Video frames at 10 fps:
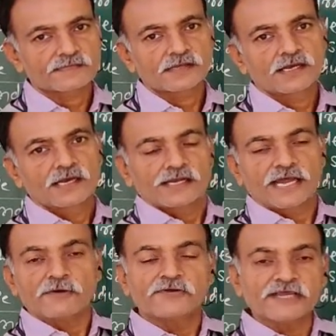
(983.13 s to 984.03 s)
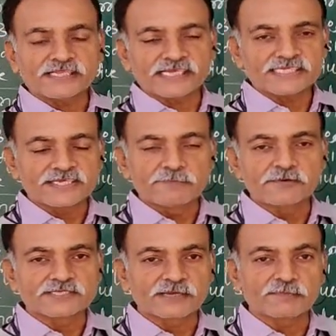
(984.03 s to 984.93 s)
Now, during this
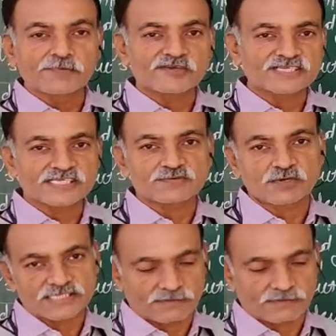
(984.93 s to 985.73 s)
diffusion process, what's happened?